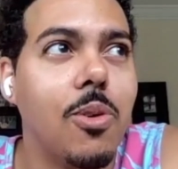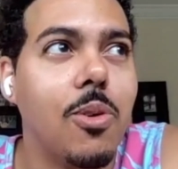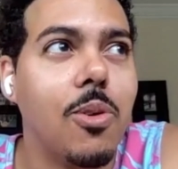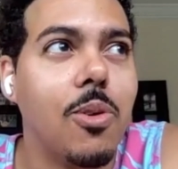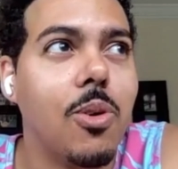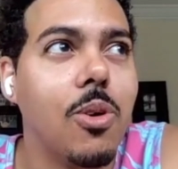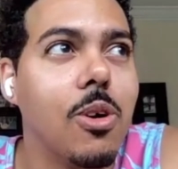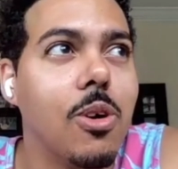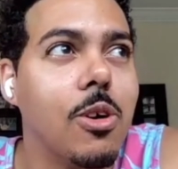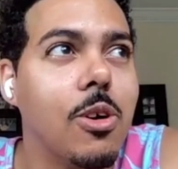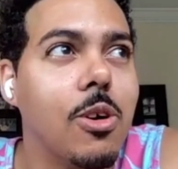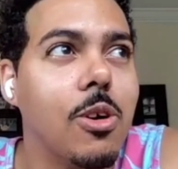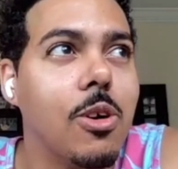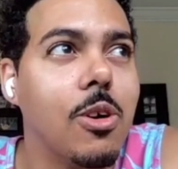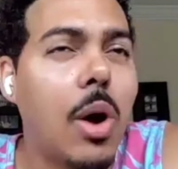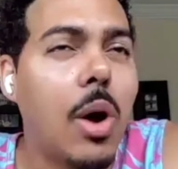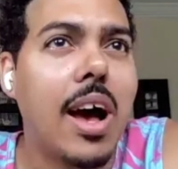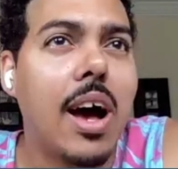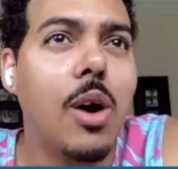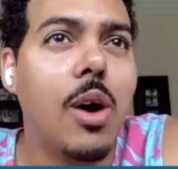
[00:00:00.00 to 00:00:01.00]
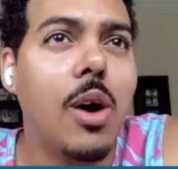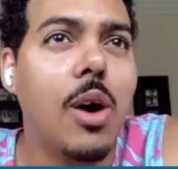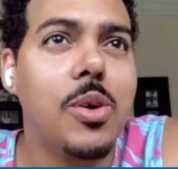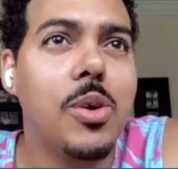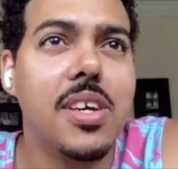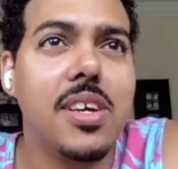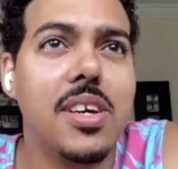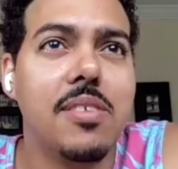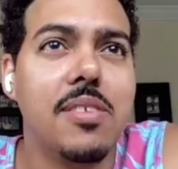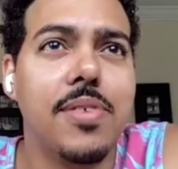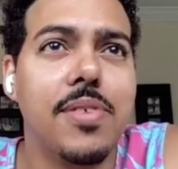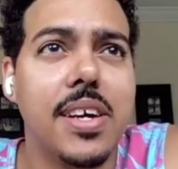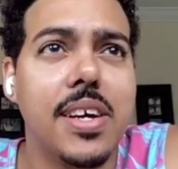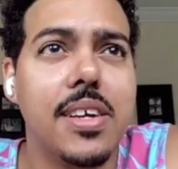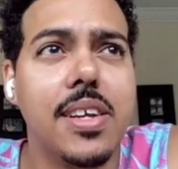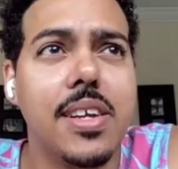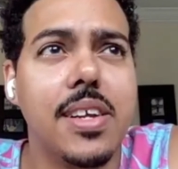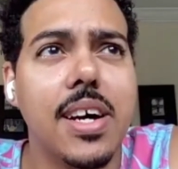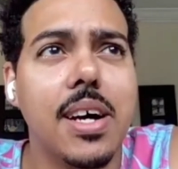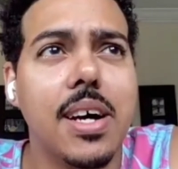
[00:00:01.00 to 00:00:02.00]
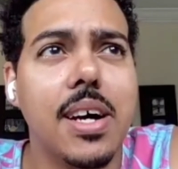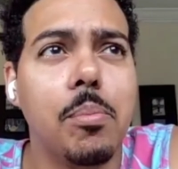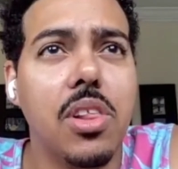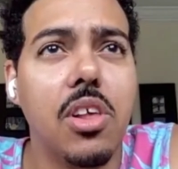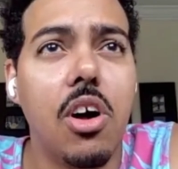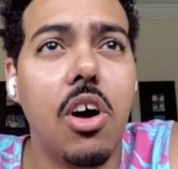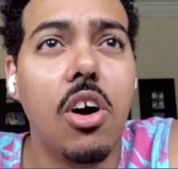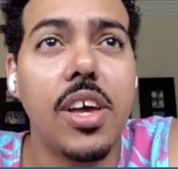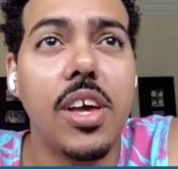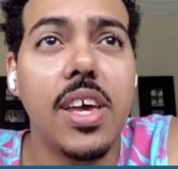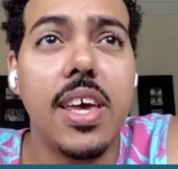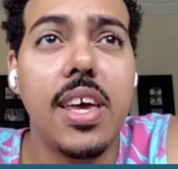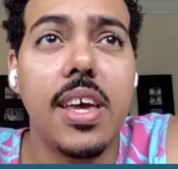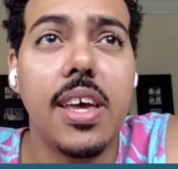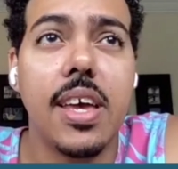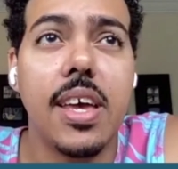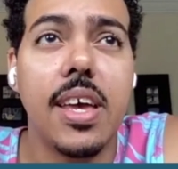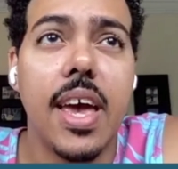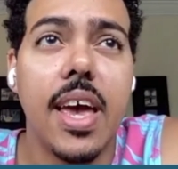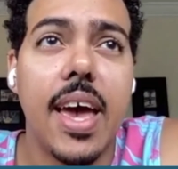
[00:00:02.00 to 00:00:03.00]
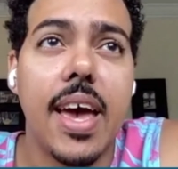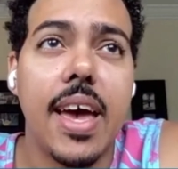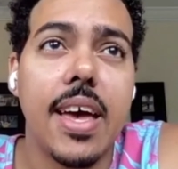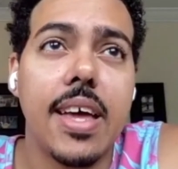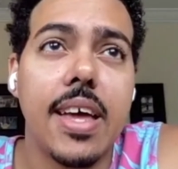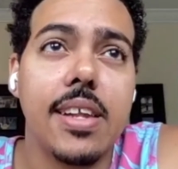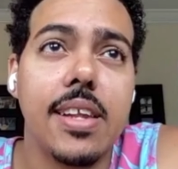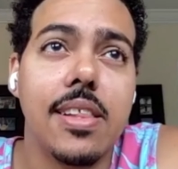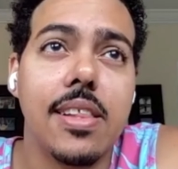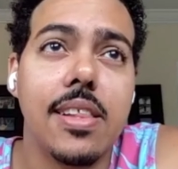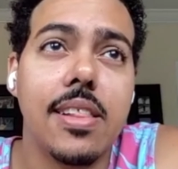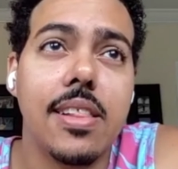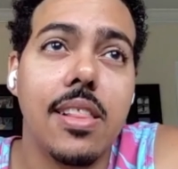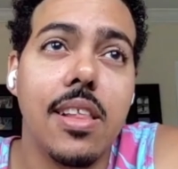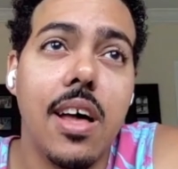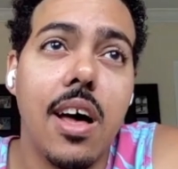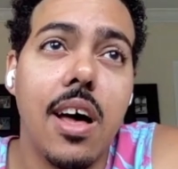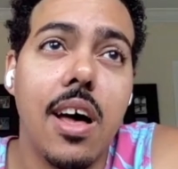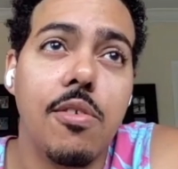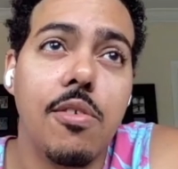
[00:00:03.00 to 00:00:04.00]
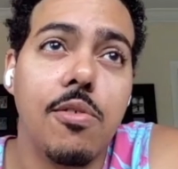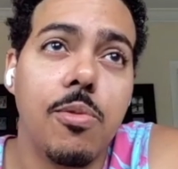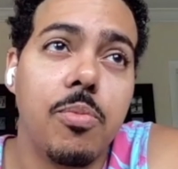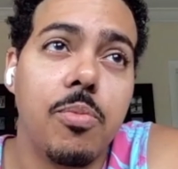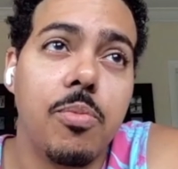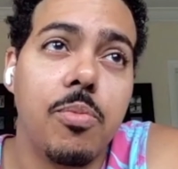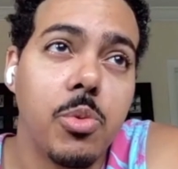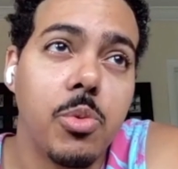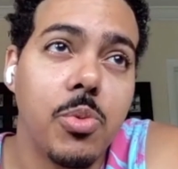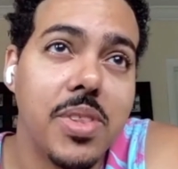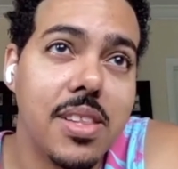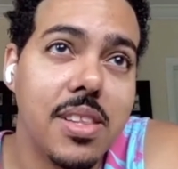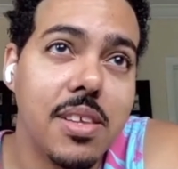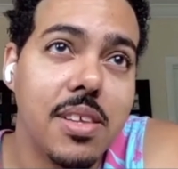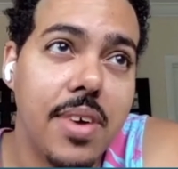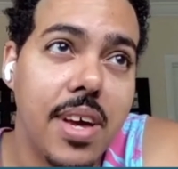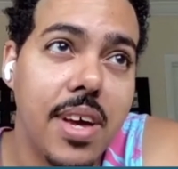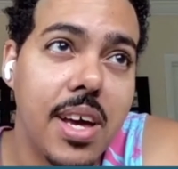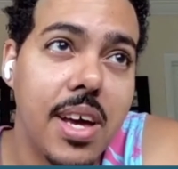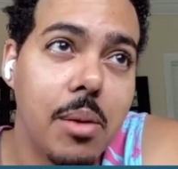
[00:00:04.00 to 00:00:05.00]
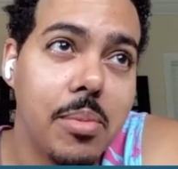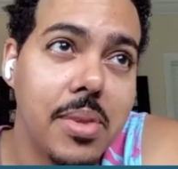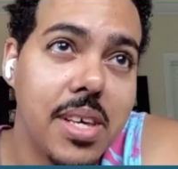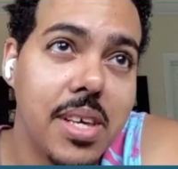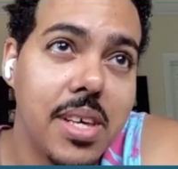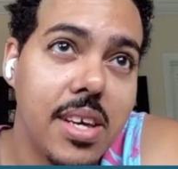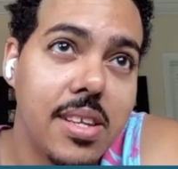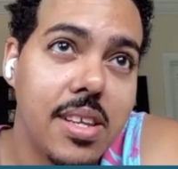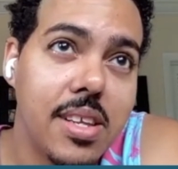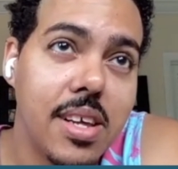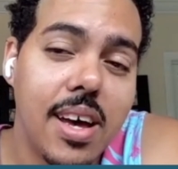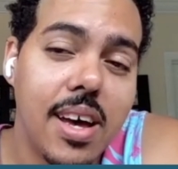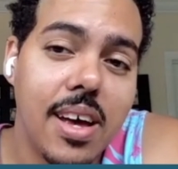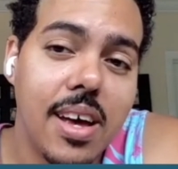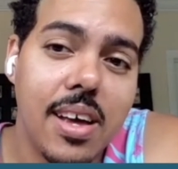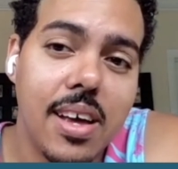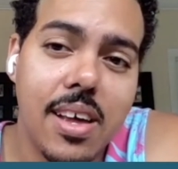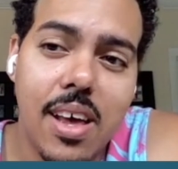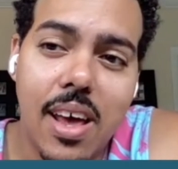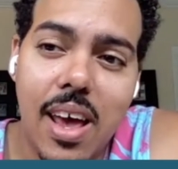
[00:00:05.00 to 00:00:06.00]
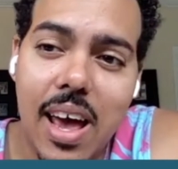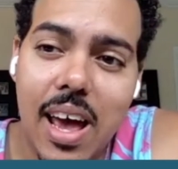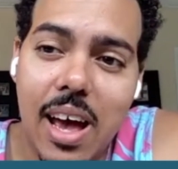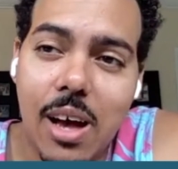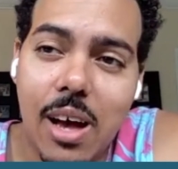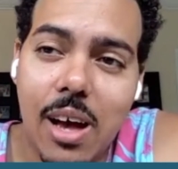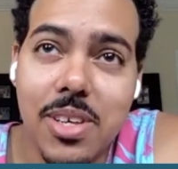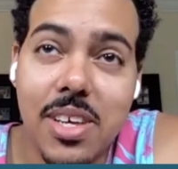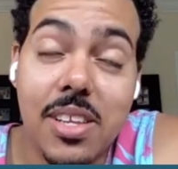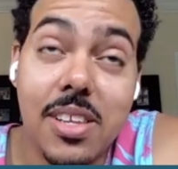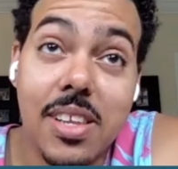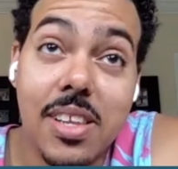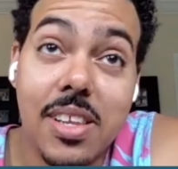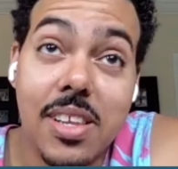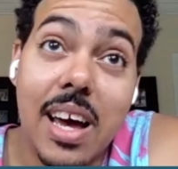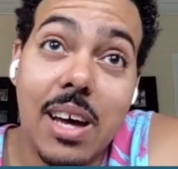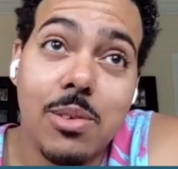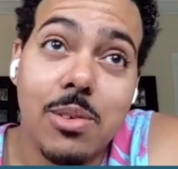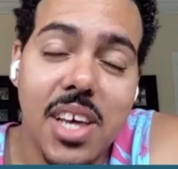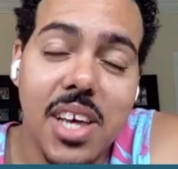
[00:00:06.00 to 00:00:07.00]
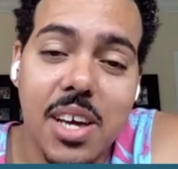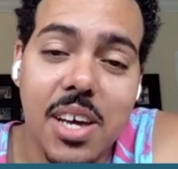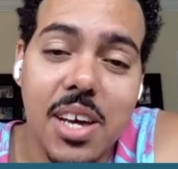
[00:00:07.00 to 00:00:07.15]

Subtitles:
how he can find belonging and love both within the family and out in the outside world.